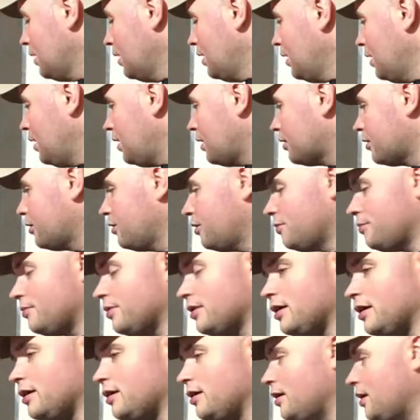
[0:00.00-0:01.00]
I couldn't
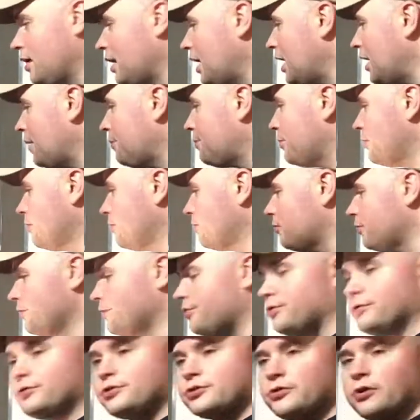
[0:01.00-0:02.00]
be happier with the
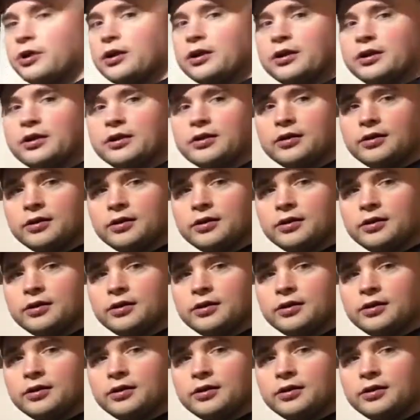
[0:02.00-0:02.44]
trade.